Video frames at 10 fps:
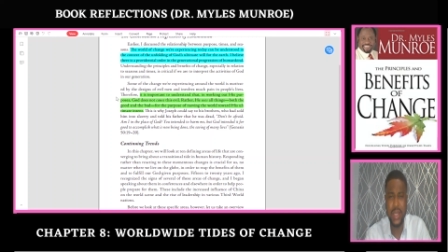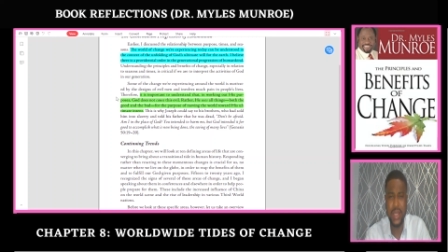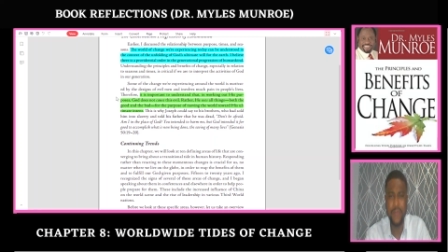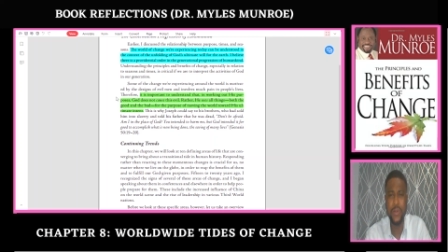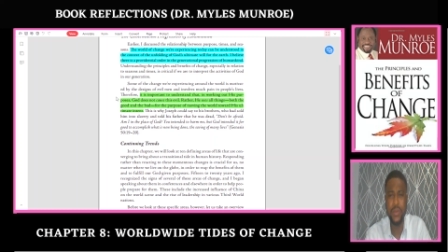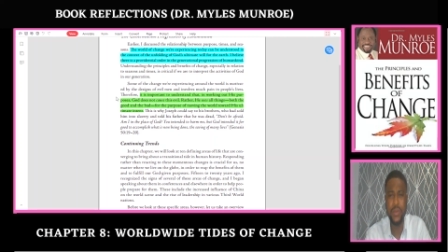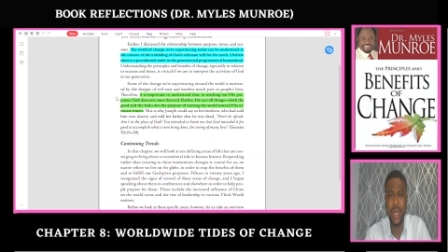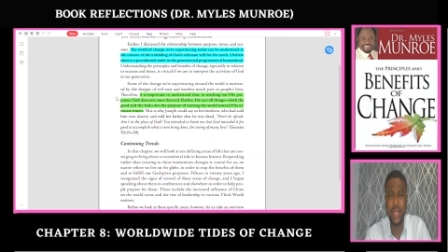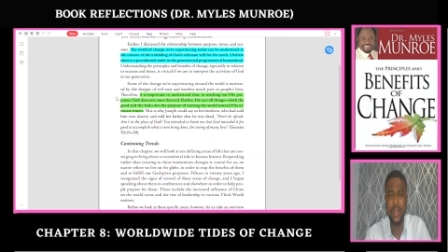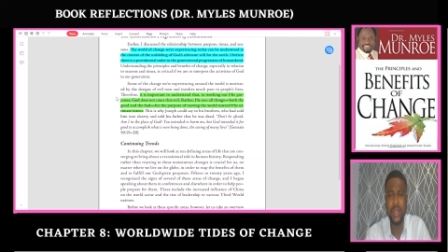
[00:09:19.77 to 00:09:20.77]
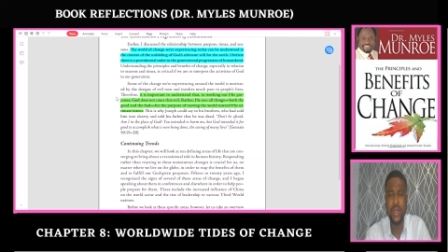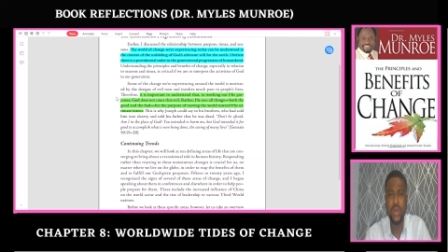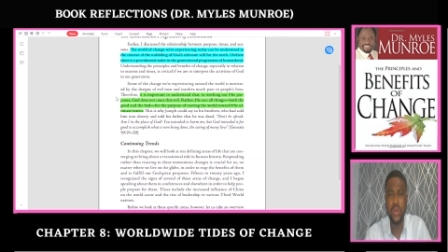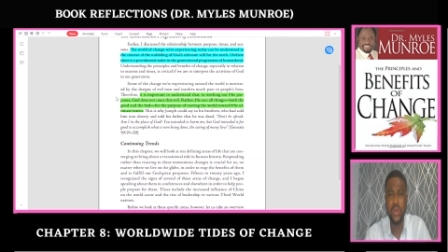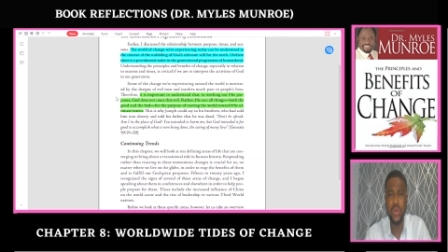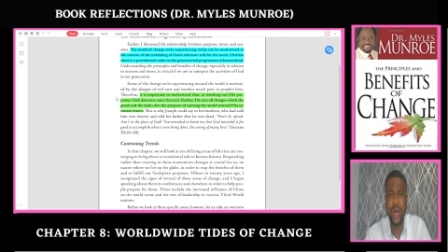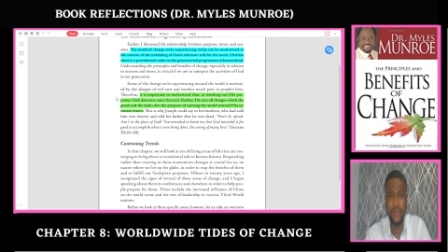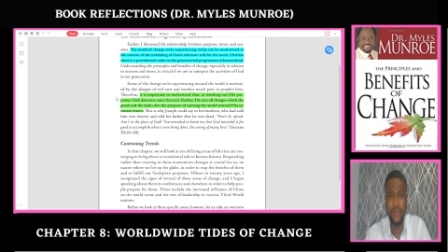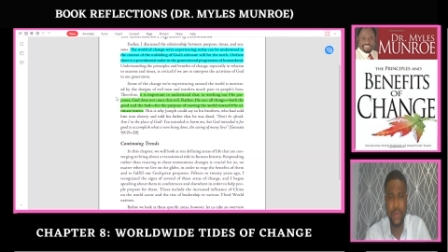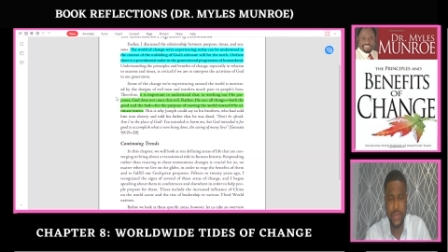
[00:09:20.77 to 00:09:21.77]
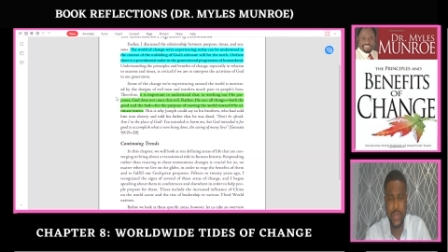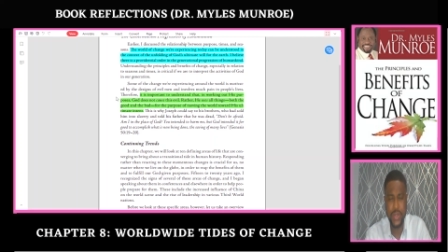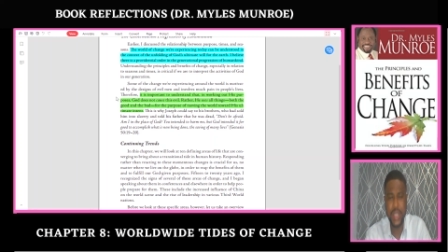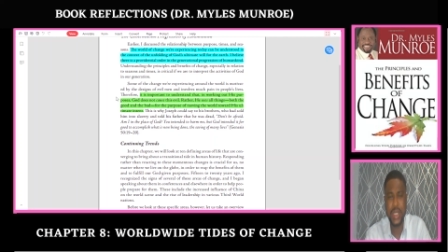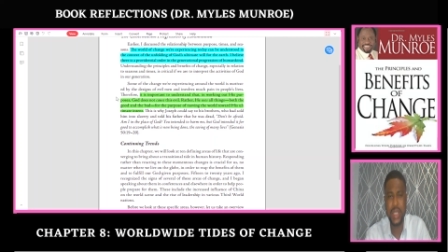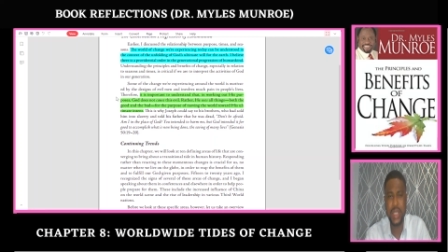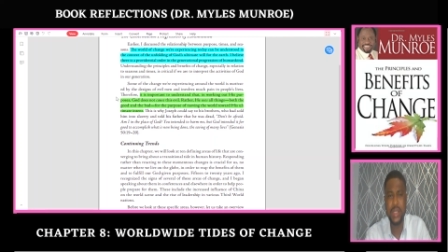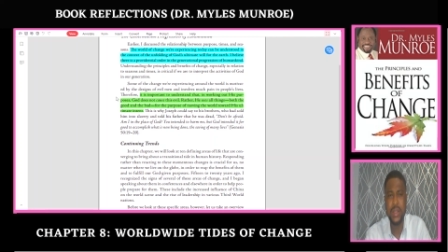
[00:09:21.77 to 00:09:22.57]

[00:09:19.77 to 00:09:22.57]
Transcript: Evil men who have frustrated